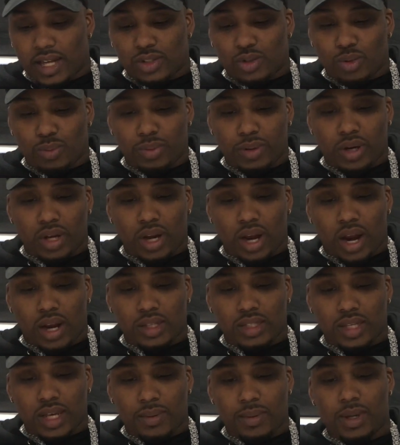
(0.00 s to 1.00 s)
actual
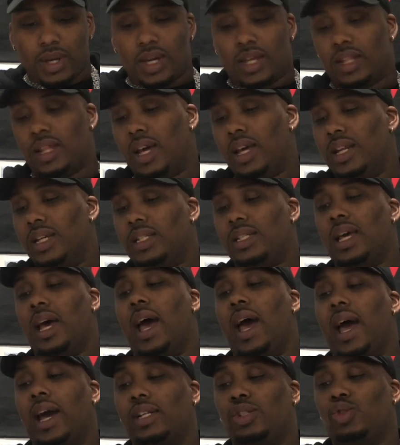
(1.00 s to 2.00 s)
periodic table? That is the
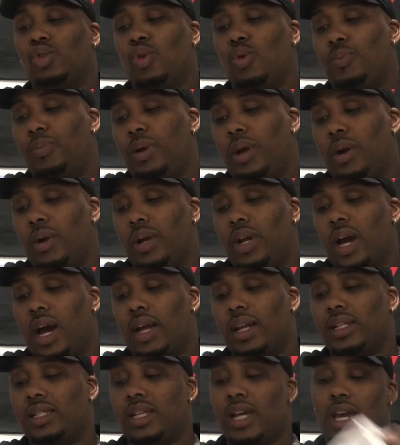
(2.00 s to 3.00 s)
actual
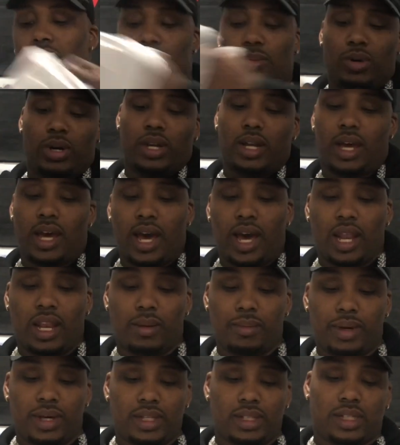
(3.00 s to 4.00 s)
periodic table of the
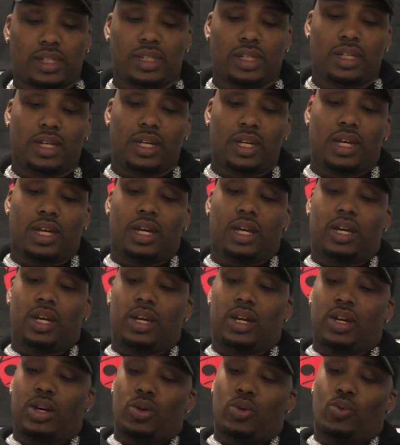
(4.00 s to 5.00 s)
elements.
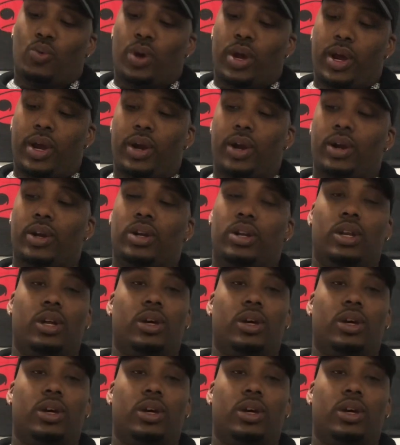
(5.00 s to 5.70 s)
Weird